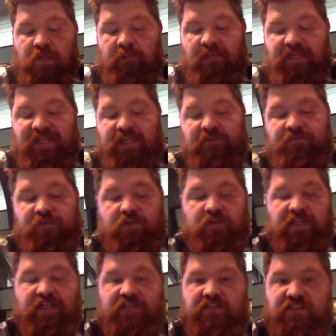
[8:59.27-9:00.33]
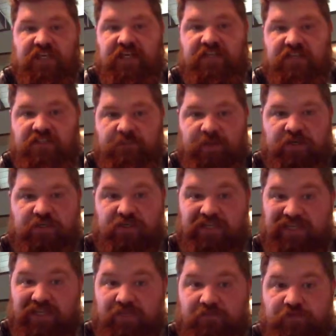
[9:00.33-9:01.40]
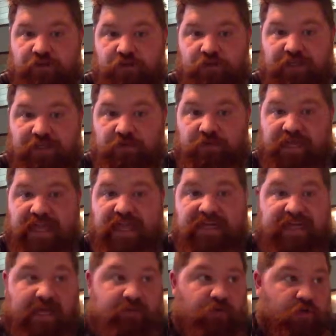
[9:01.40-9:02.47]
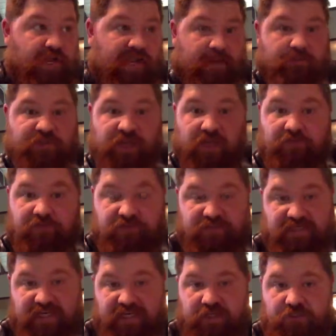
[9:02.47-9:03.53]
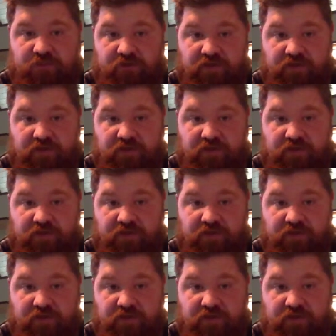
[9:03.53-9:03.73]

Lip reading: But if you're in a setting, especially if you can't have your amps off of stage or